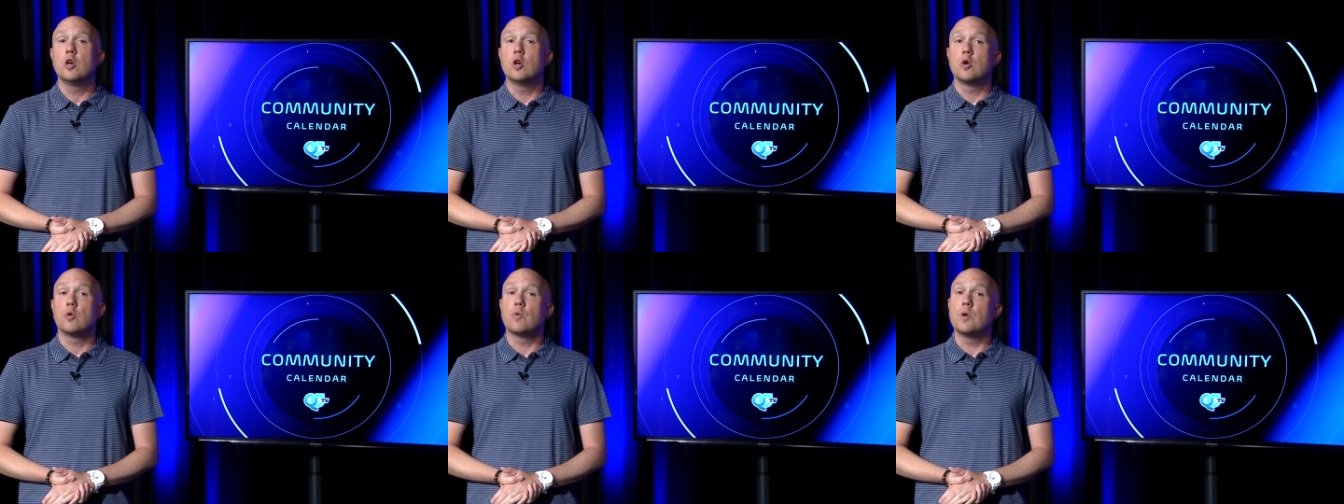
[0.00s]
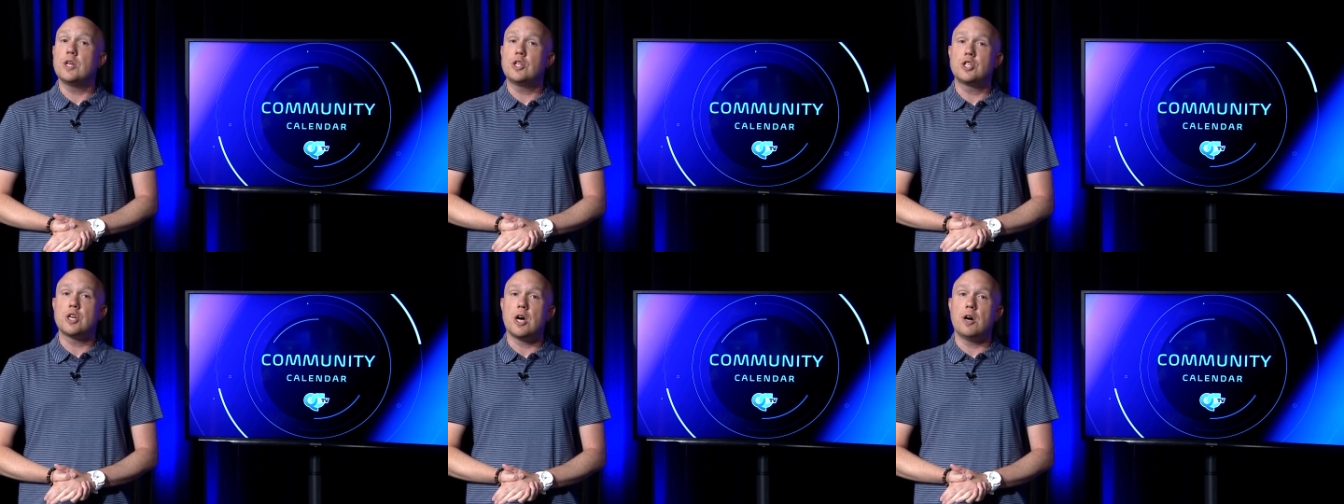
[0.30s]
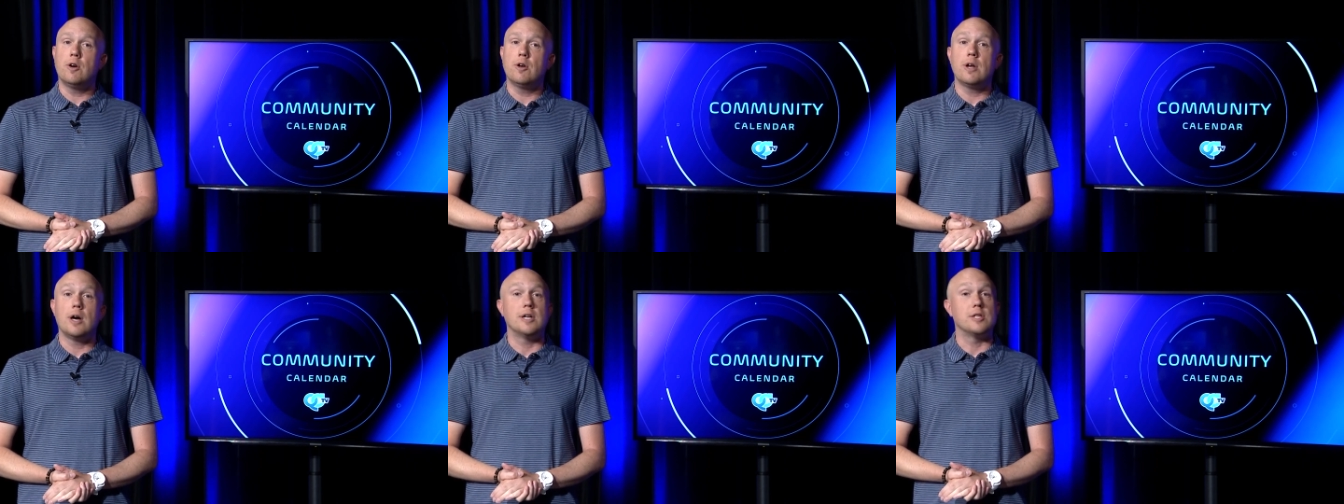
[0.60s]
reach
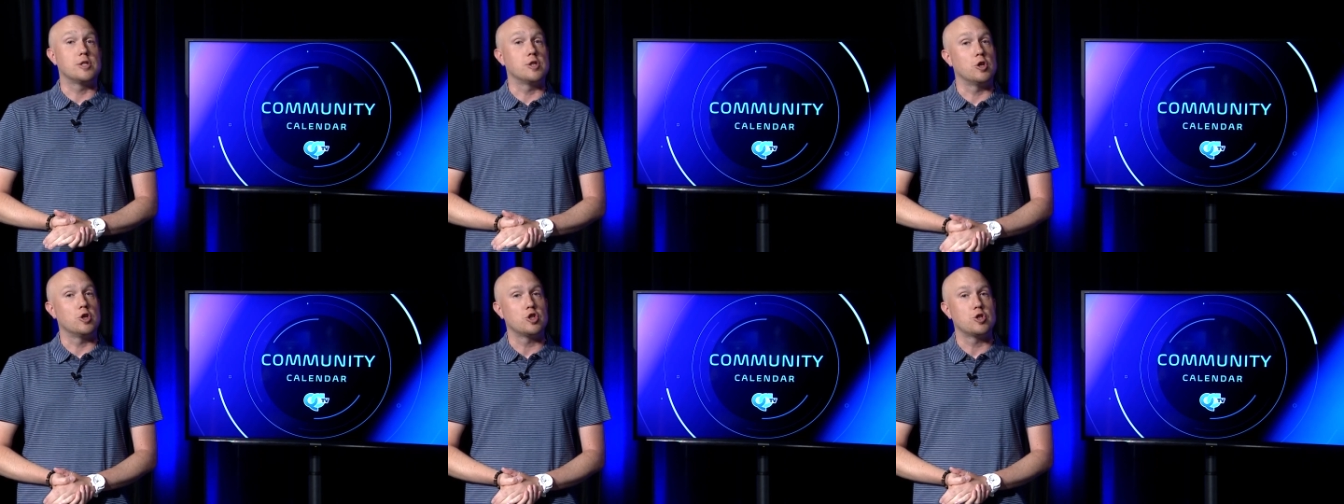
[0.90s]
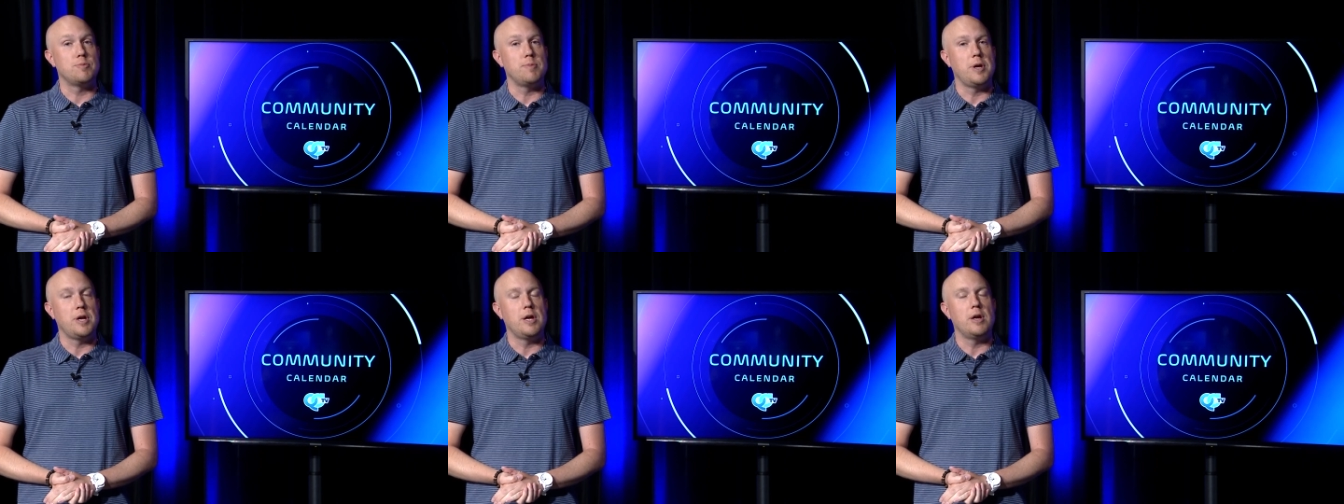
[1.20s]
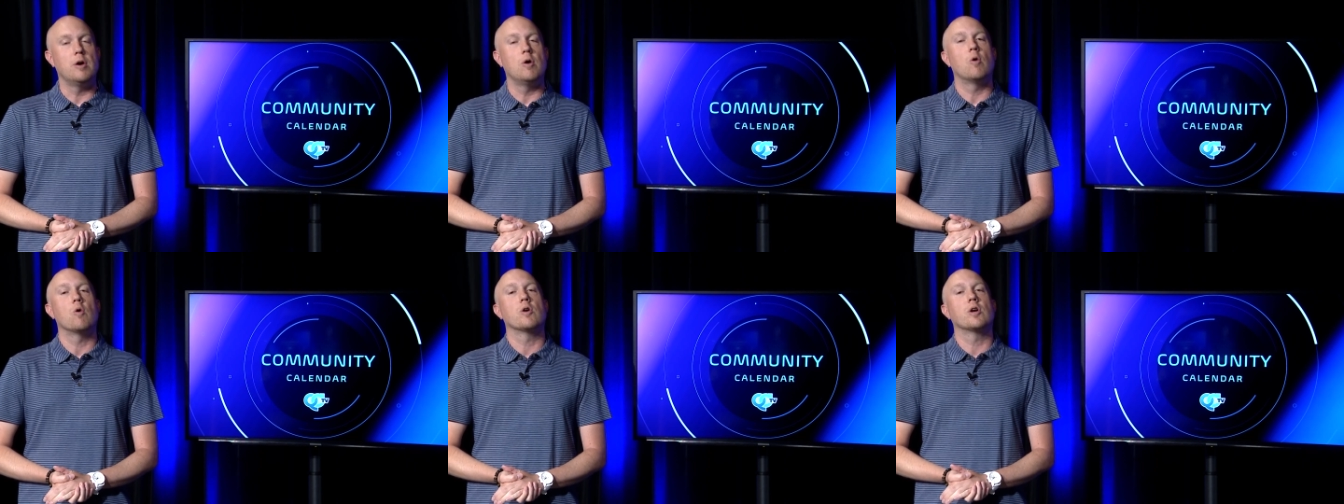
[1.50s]
out on social
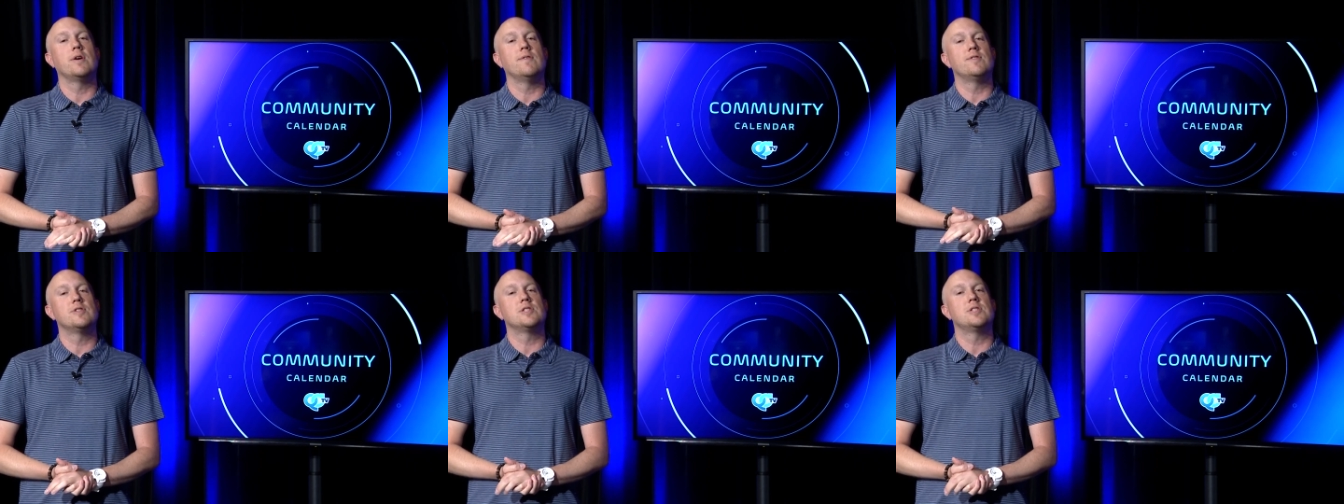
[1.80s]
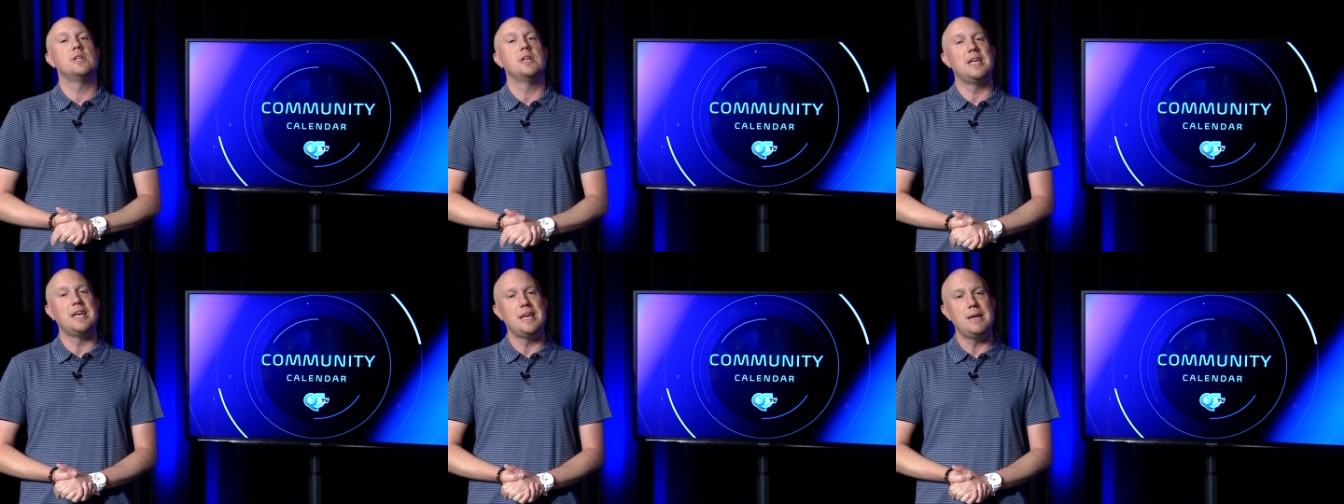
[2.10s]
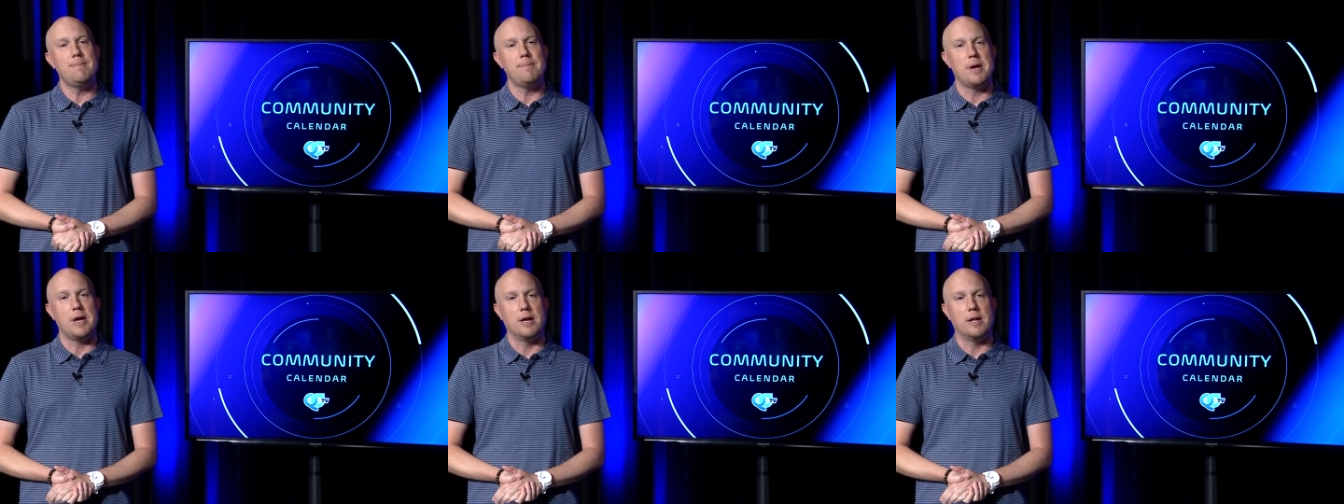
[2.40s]
media or give us an
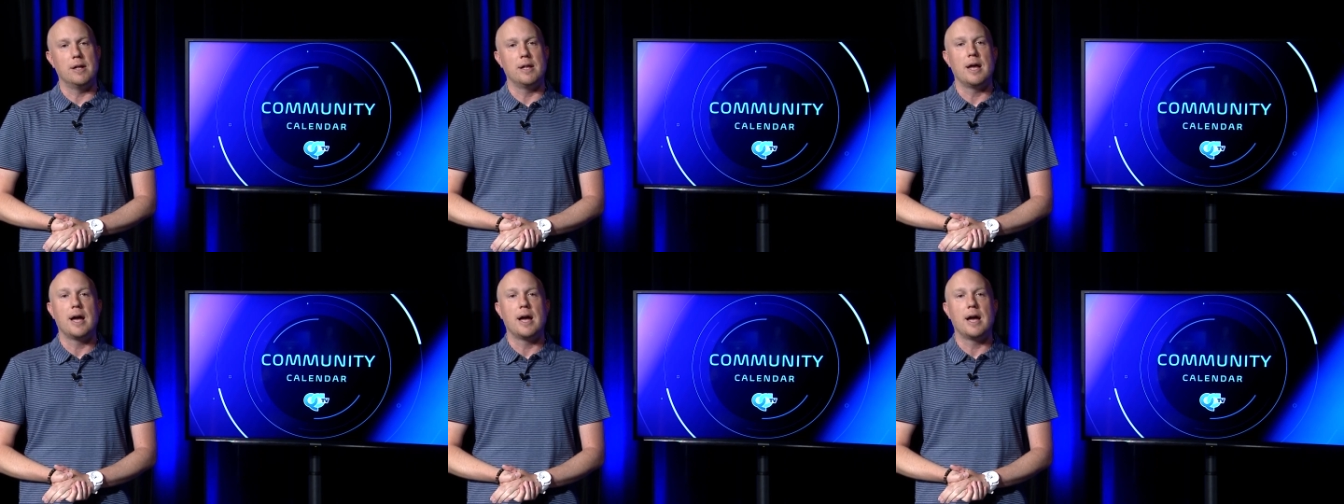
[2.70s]
email